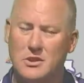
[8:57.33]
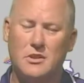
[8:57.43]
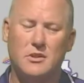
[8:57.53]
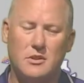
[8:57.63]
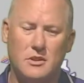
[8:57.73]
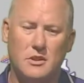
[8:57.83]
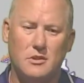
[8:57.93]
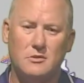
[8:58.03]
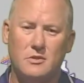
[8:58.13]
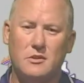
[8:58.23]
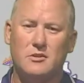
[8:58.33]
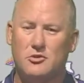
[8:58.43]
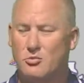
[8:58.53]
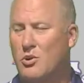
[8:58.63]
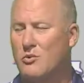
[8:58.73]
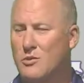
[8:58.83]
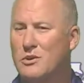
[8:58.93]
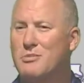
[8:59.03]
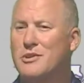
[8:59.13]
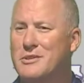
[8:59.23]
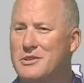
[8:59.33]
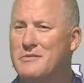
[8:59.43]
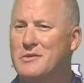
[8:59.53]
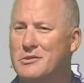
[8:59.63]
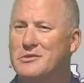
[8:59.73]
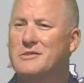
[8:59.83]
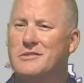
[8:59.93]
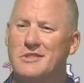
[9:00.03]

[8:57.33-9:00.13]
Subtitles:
and a smart way to play defense.